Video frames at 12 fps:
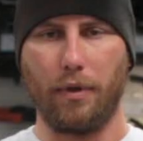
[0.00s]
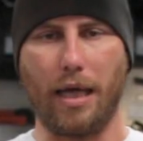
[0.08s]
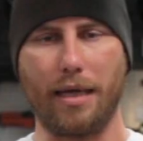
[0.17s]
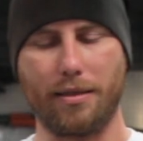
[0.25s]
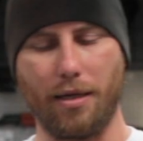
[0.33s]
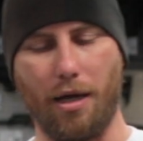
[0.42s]

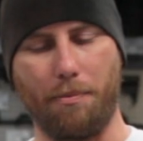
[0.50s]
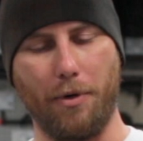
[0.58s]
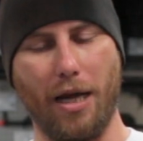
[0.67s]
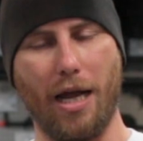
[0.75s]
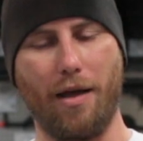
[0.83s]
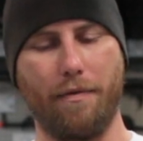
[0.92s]
Last up,
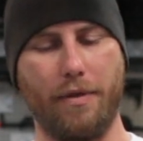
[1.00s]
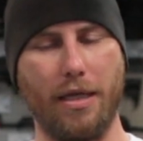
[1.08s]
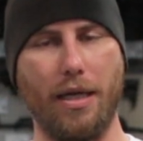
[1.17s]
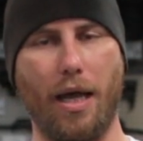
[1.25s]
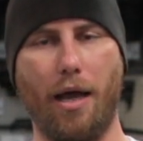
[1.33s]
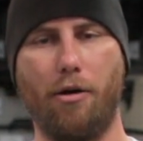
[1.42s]
we have
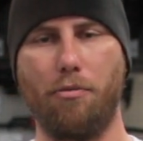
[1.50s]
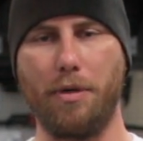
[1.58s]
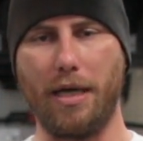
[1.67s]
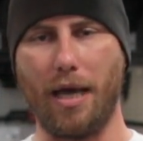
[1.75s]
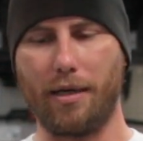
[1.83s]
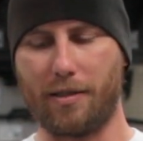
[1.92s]
the
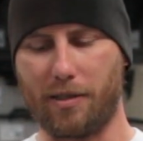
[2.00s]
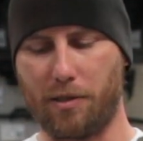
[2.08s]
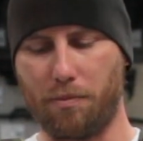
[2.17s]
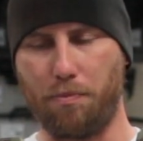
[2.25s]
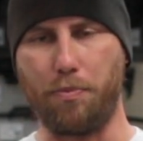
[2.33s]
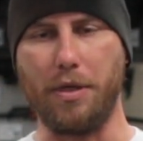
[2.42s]

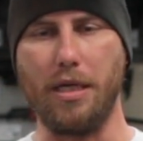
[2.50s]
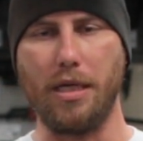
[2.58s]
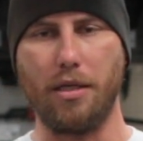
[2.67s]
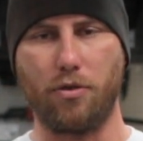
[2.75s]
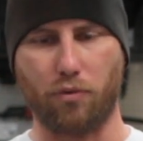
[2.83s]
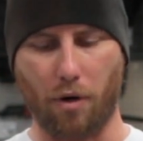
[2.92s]
Lbx
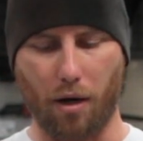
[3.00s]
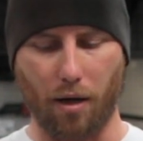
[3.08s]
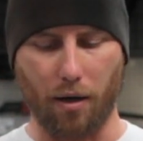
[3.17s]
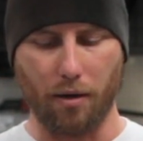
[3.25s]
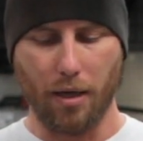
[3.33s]
Speed Draw,